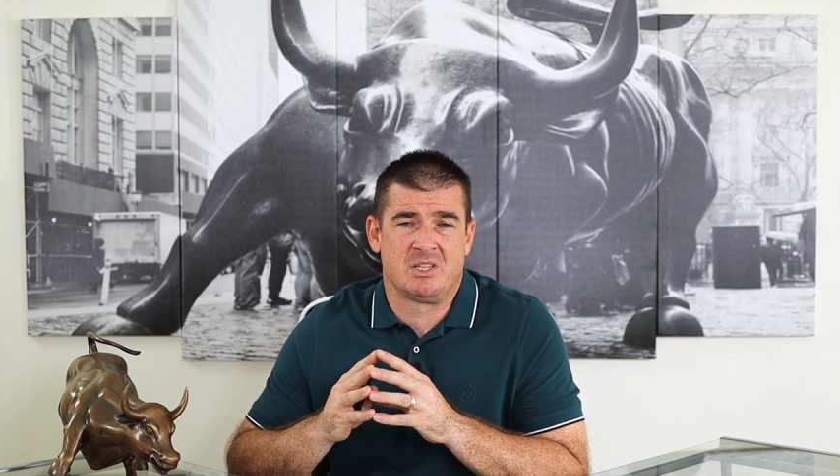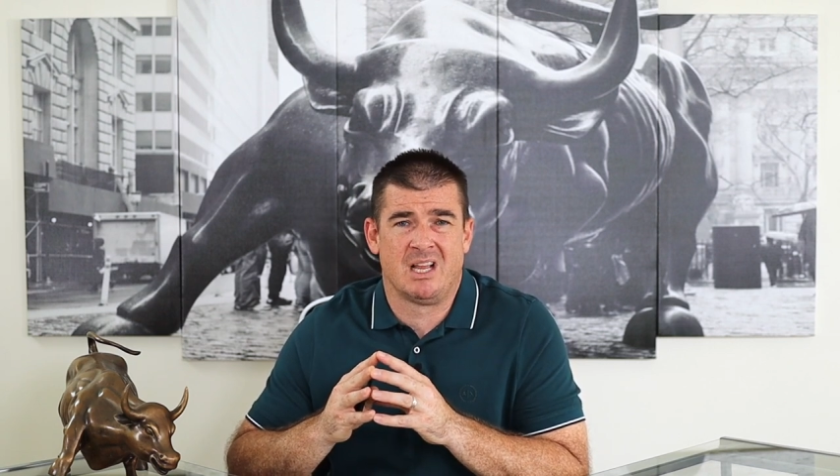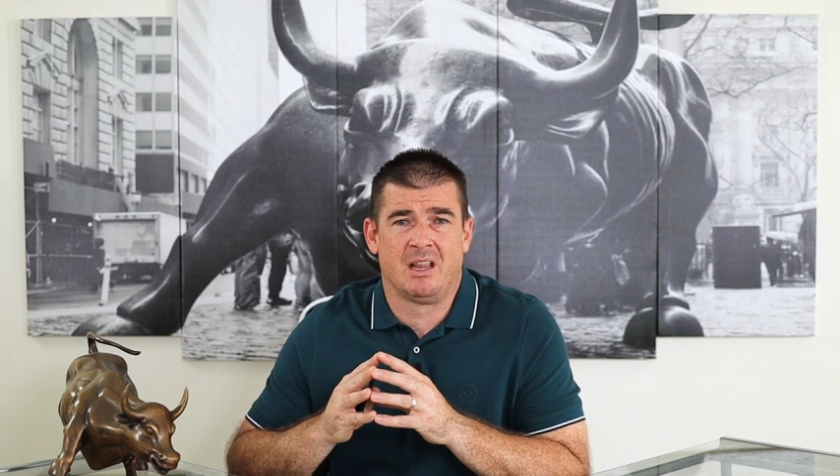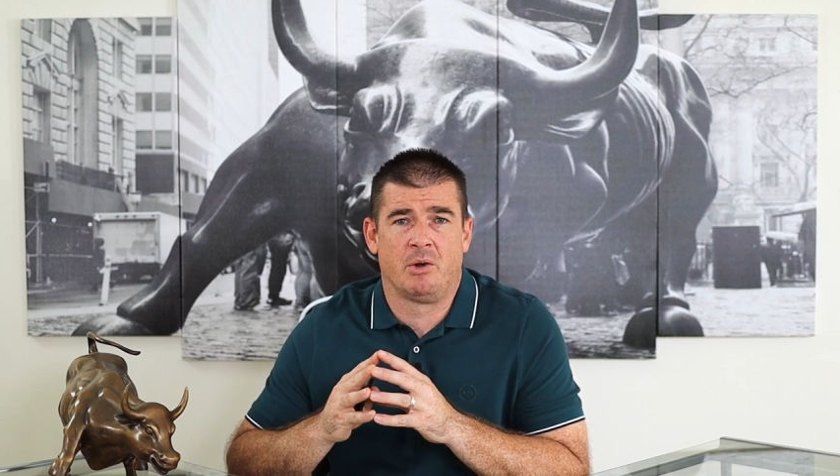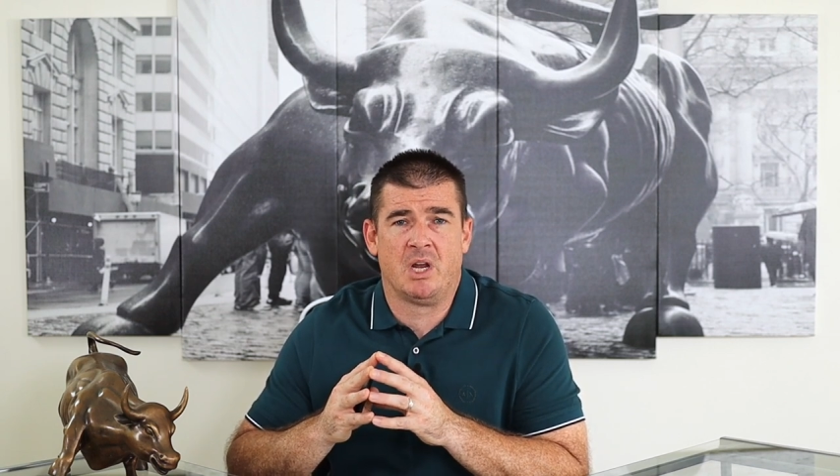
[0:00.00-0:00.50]

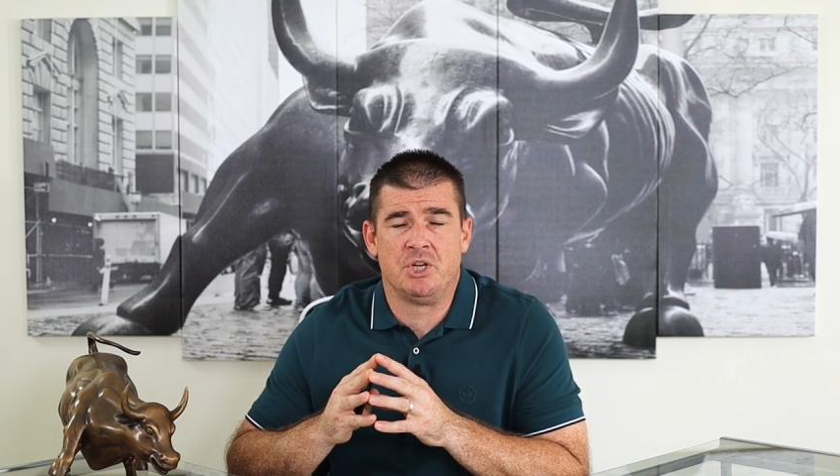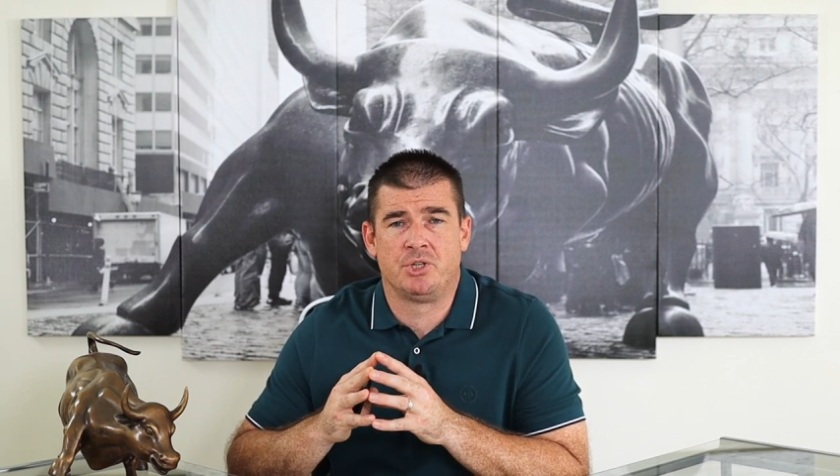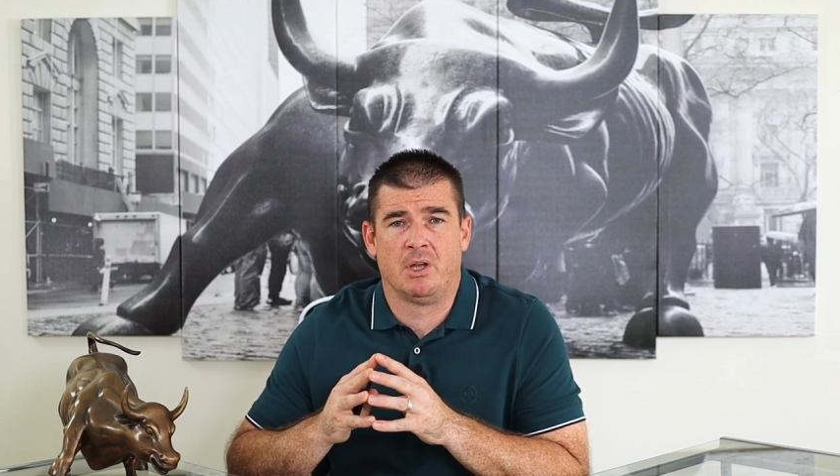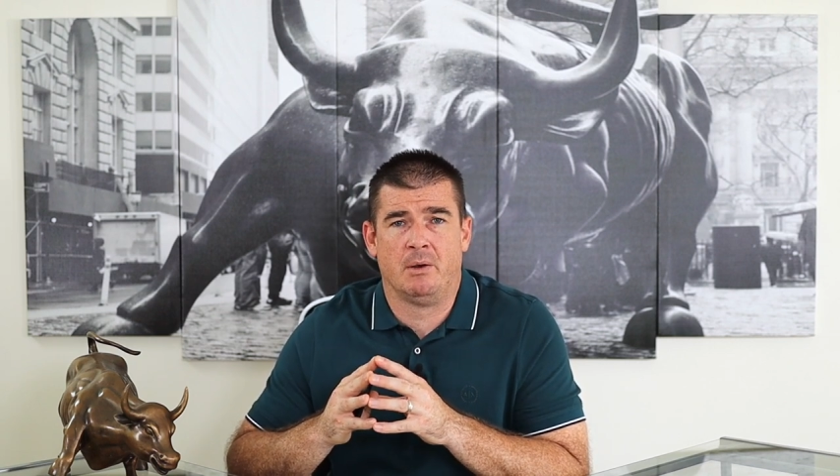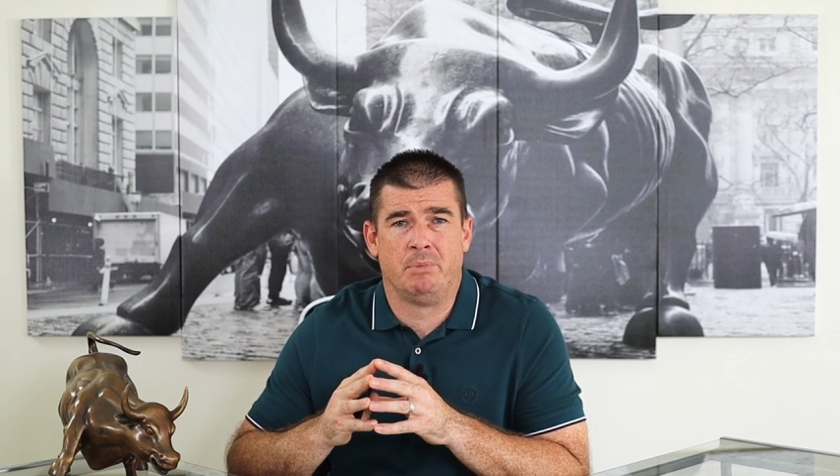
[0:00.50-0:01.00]

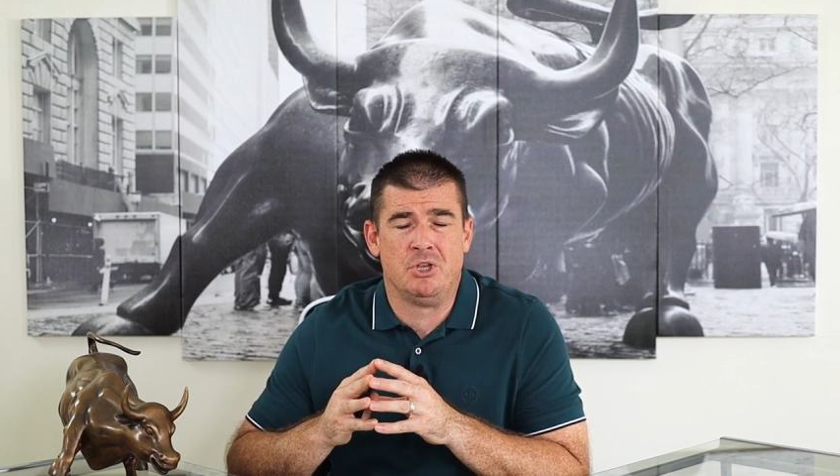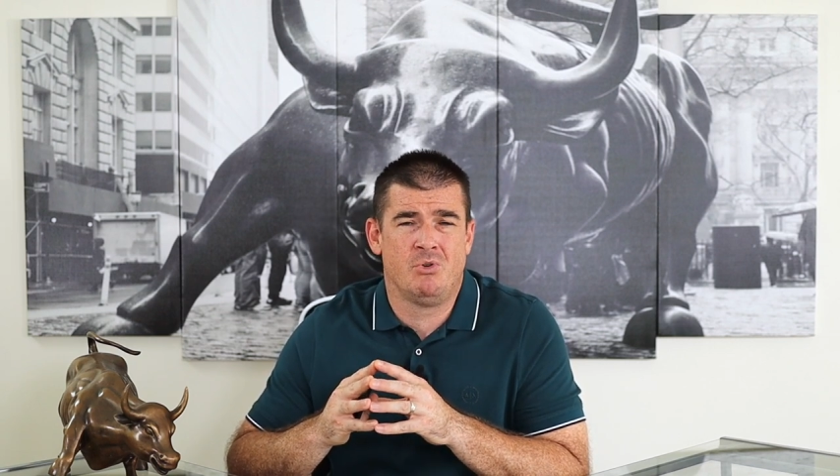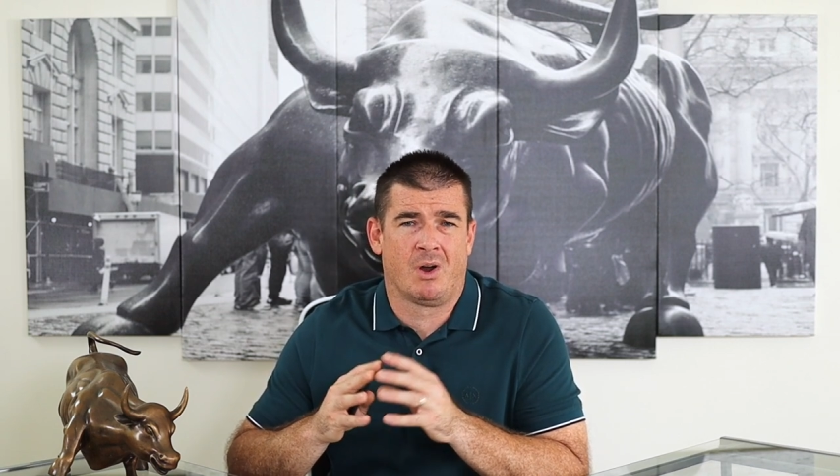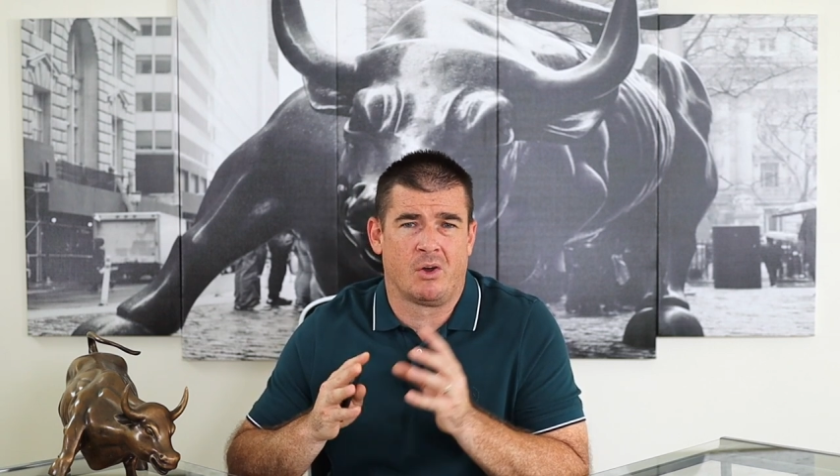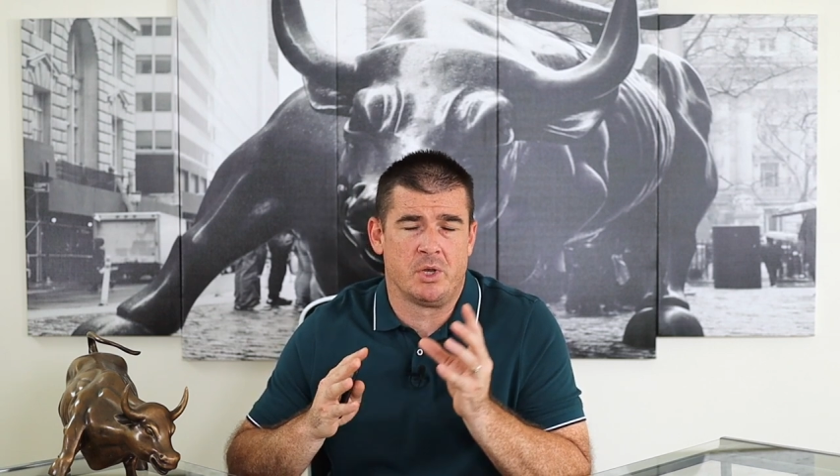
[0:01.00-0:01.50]
acceleration, but
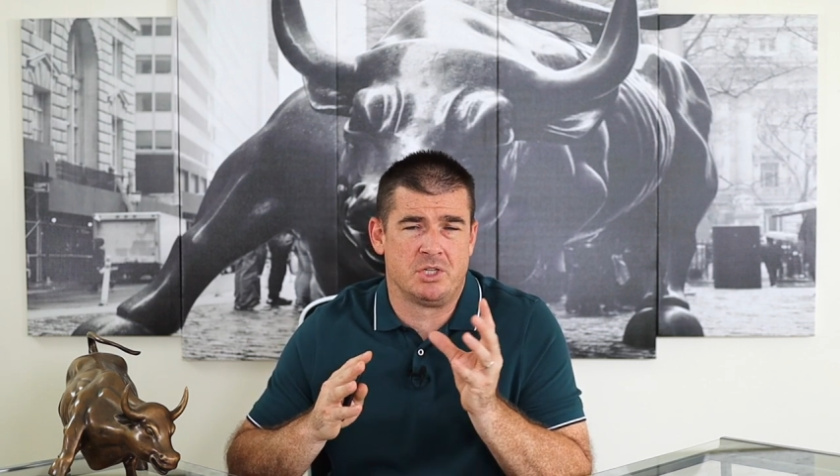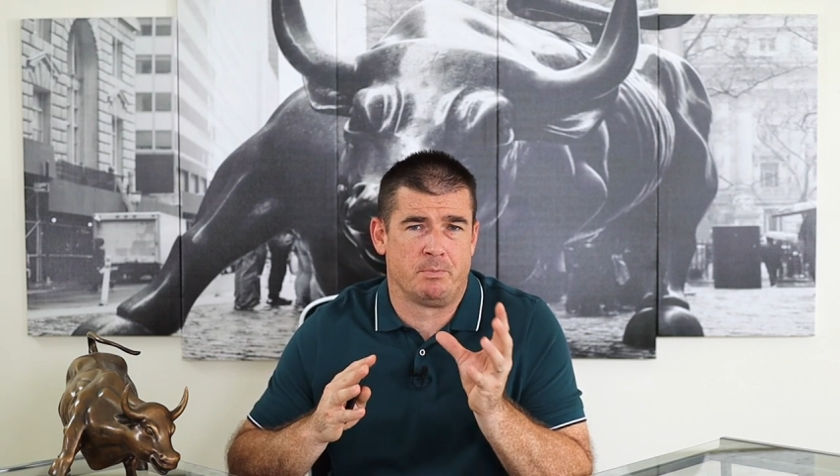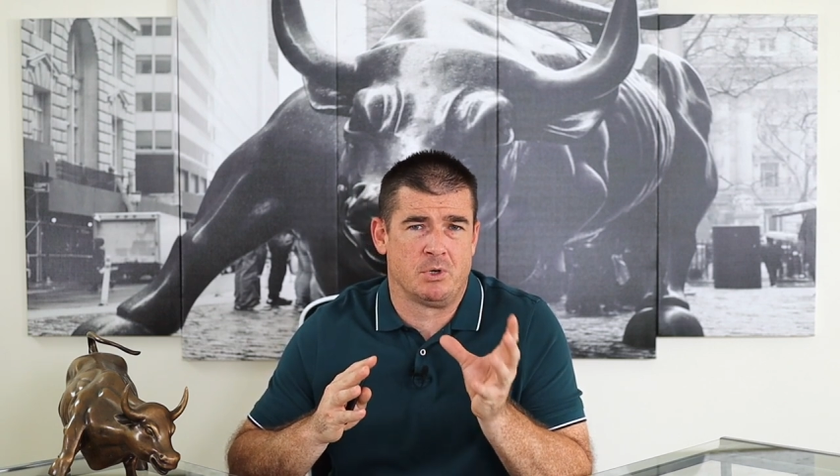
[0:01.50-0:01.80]
you are going to